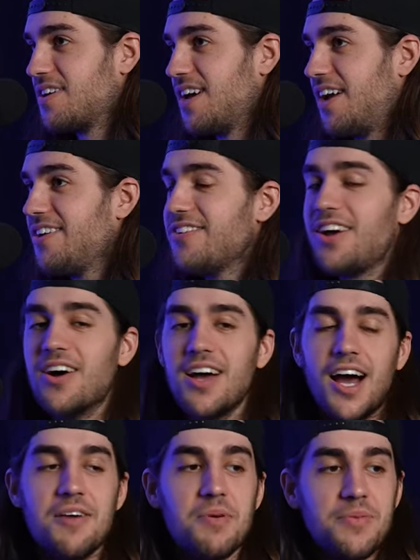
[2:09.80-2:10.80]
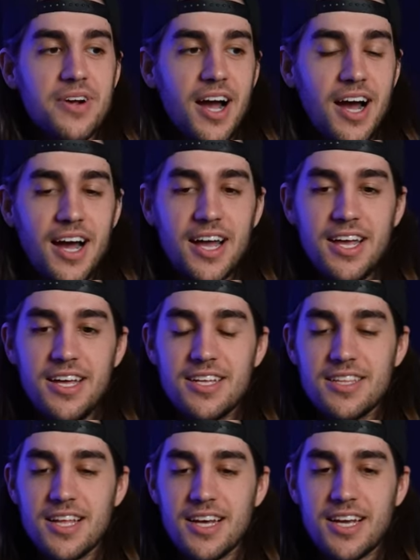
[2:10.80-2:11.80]
Maybe. I don't even know. I remember I
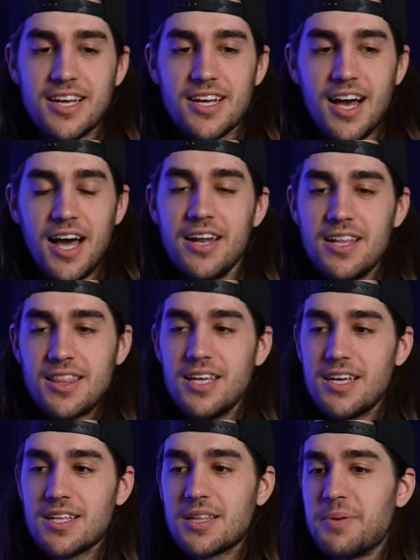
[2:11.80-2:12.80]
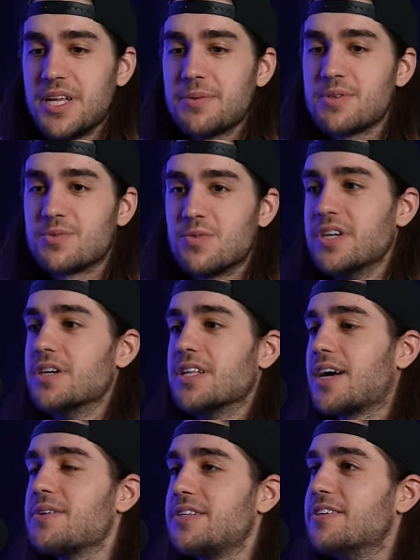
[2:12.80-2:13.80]
like I didn't think like the pandemic was real.
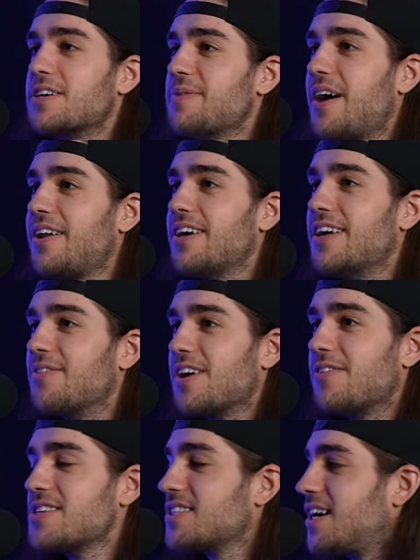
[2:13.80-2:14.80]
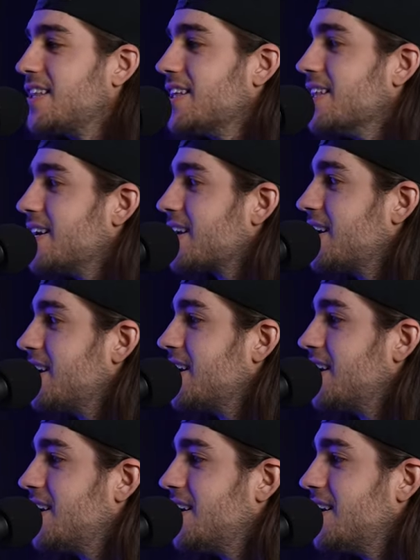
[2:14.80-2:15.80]
Like I was hearing about it, and we always thought that like
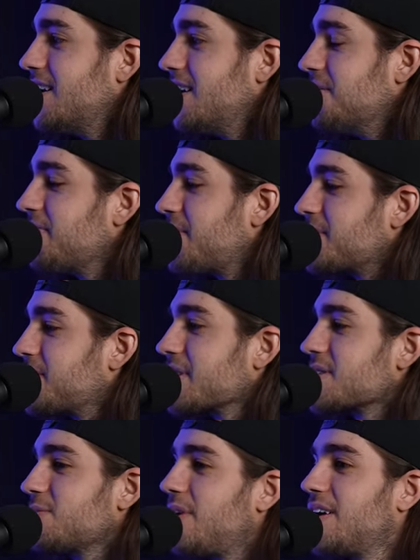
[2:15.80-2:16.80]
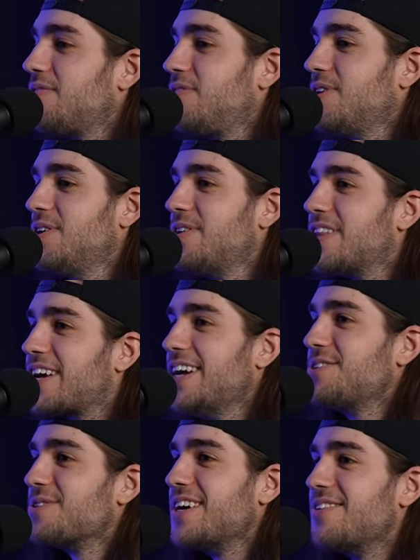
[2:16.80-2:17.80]
uh, we've always heard like swine flu and like
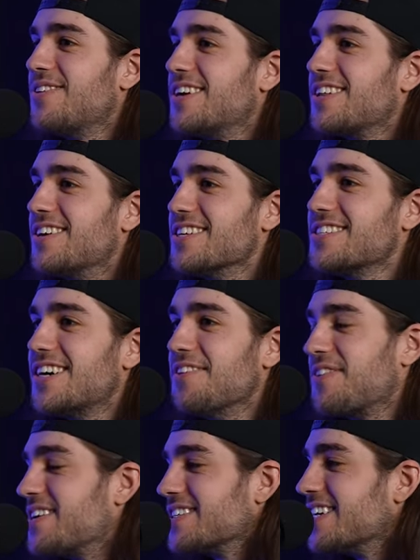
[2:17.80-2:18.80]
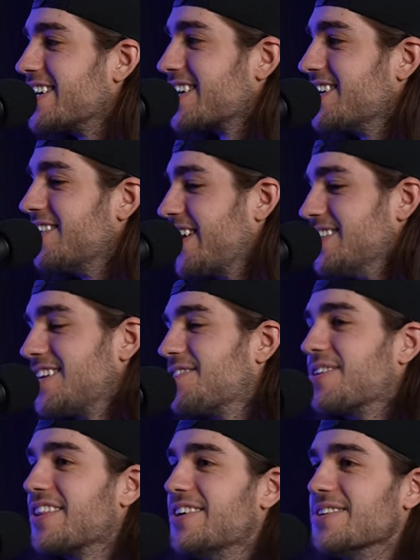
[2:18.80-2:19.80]
H1N1 and all this stuff. And I was like, okay, it's another
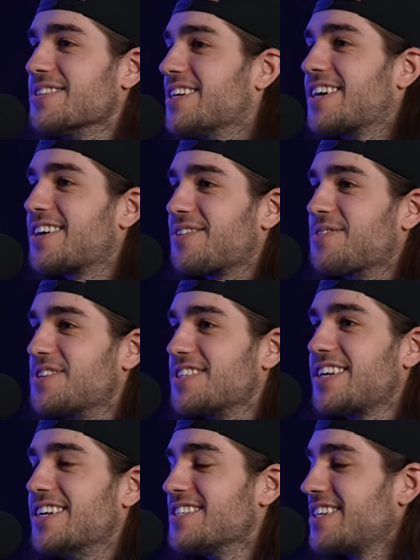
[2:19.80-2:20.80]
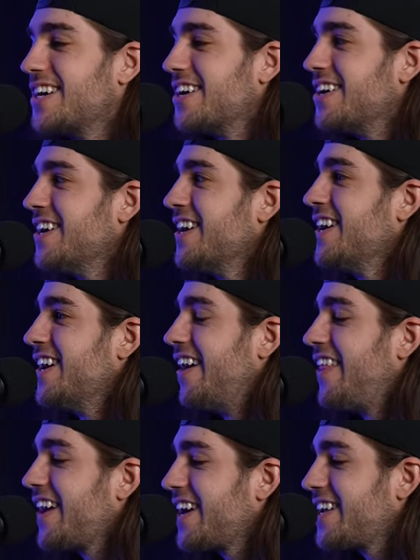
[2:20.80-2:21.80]
one of those. Like, we're just getting scared.
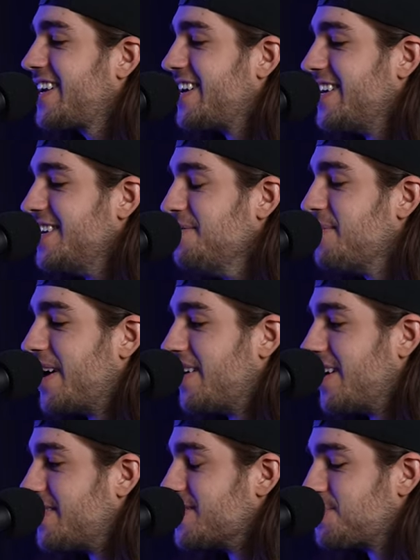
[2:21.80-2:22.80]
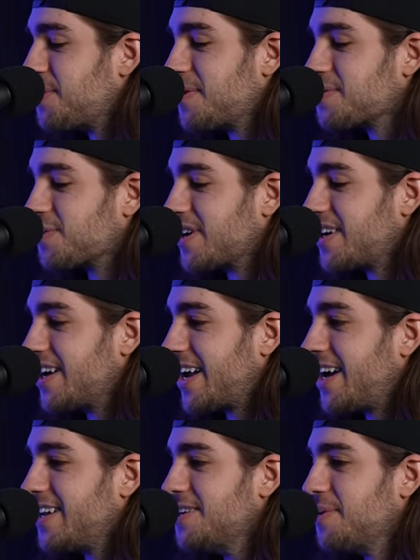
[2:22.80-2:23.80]
And then I got an email. I was remember I was working and I
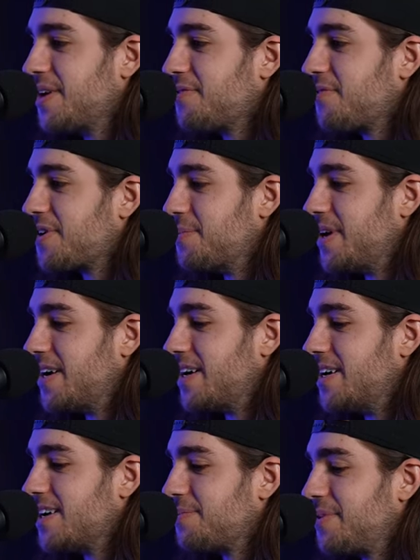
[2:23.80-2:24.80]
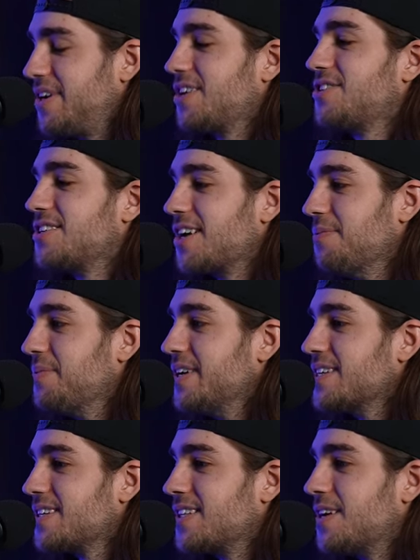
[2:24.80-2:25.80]
got an email from a production
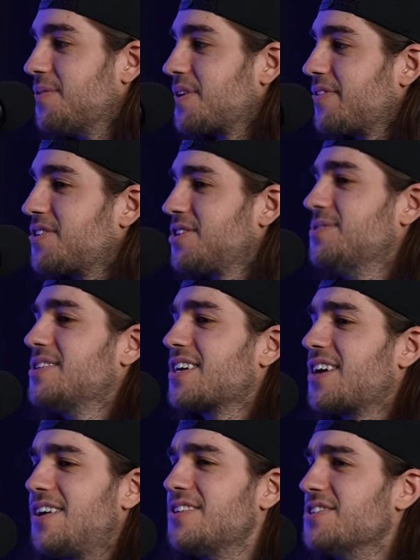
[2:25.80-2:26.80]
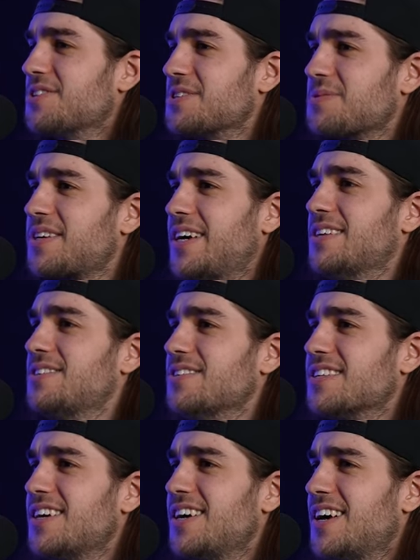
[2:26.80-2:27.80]
company saying that one of our shows at a college was
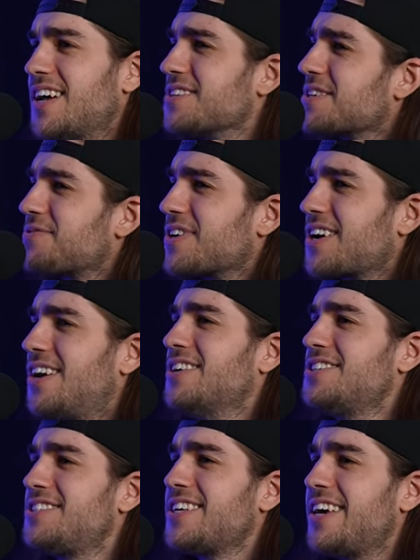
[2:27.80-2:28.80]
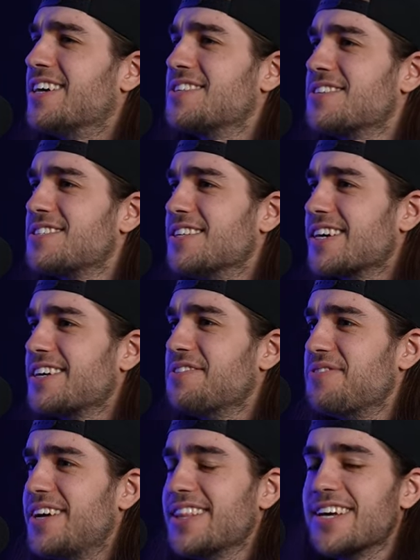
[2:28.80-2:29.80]
canceled. And I was like, for a college to cancel so like an
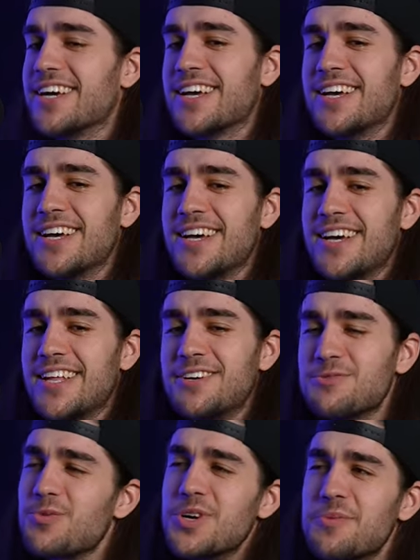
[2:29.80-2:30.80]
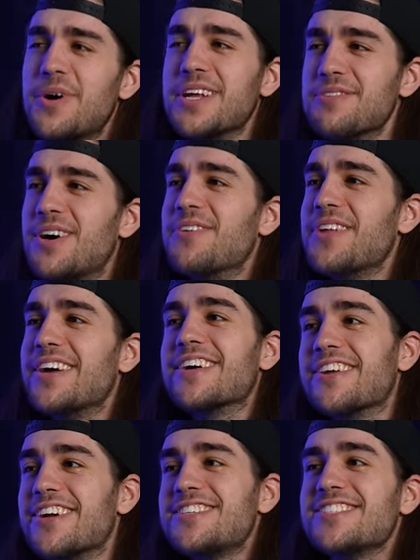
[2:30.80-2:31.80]
event, like there's real money involved now.
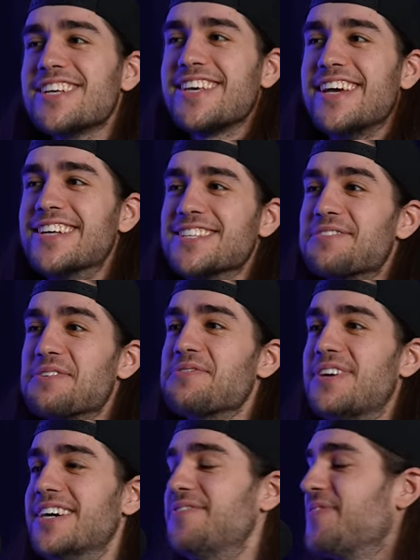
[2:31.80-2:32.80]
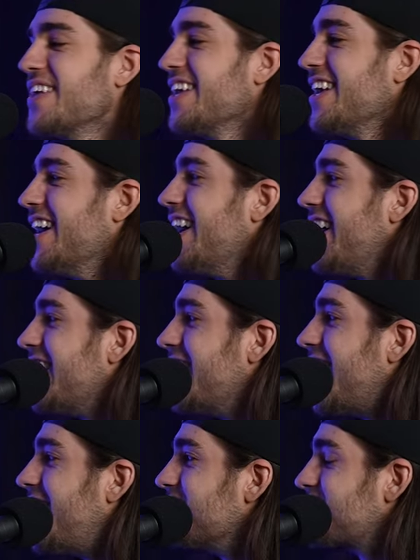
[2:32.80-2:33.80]
Like they're not just like canceling right. for fun.
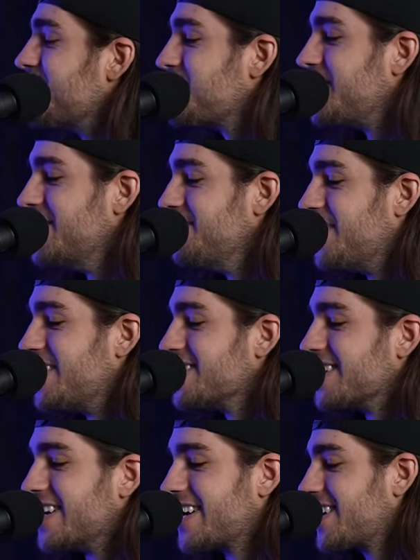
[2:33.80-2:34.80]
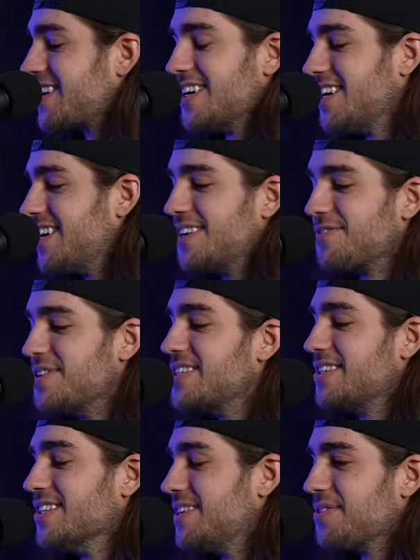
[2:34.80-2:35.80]
And I was going through my emails like uh,
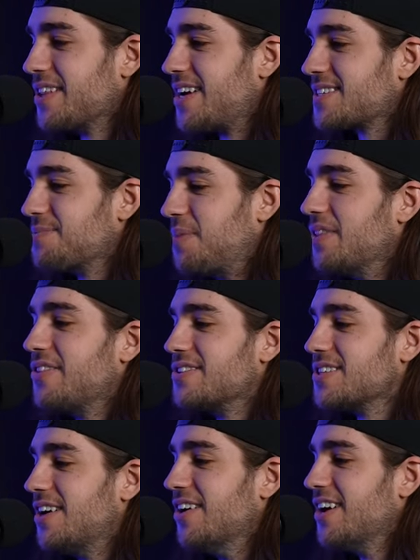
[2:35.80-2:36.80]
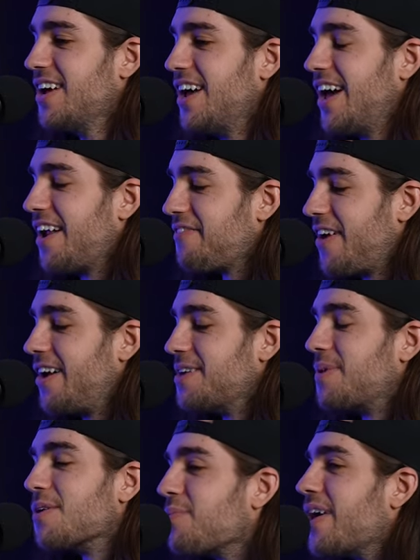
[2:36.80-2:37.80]
recently within the last month or so, and I found
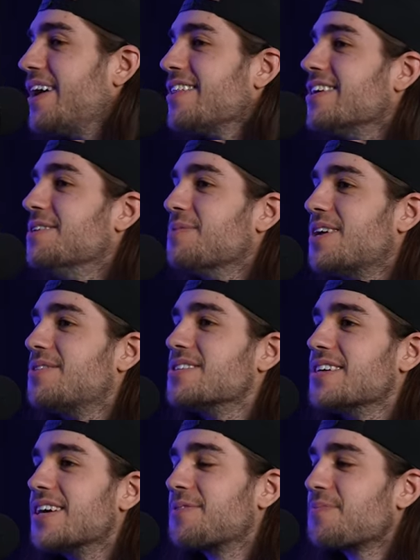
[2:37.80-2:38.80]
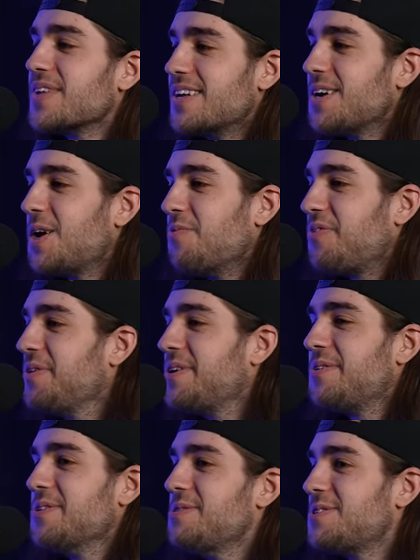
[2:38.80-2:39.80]
it. My reply to the email was like, hopefully we
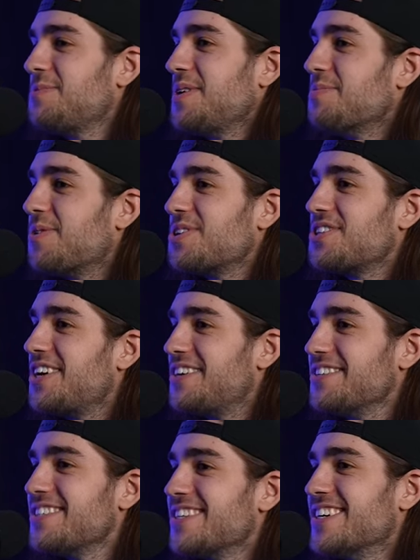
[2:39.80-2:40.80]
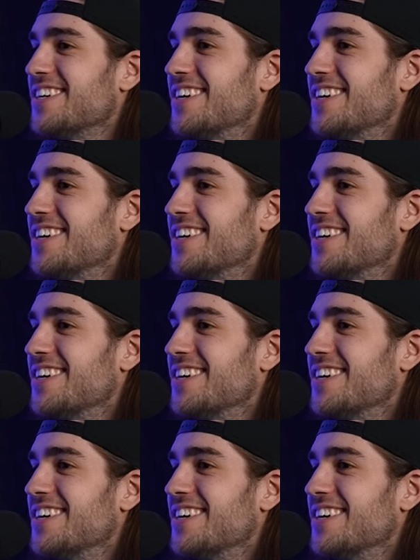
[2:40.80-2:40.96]
don't lose too many more shows.